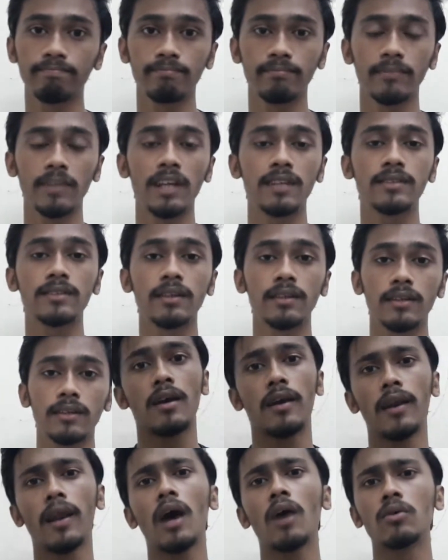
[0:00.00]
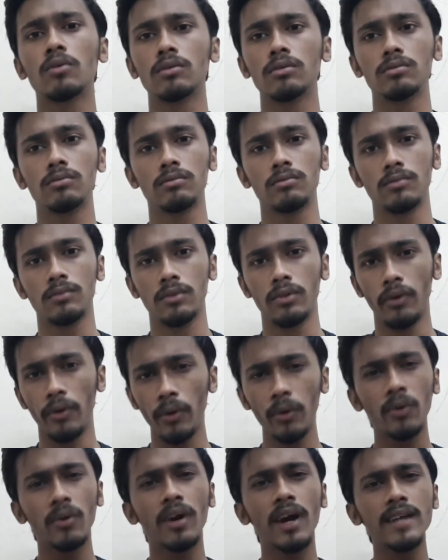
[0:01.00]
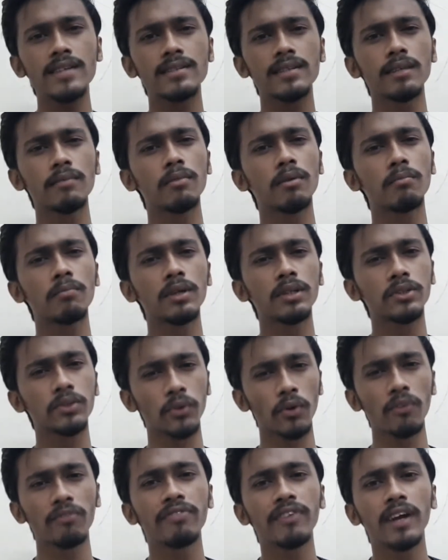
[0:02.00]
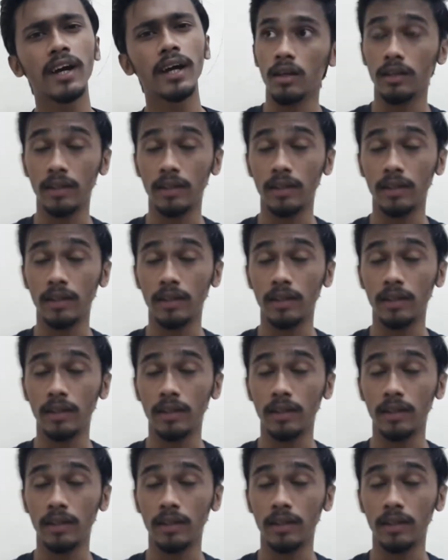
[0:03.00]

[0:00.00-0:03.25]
That's it. Now, do you guys remember Sophia?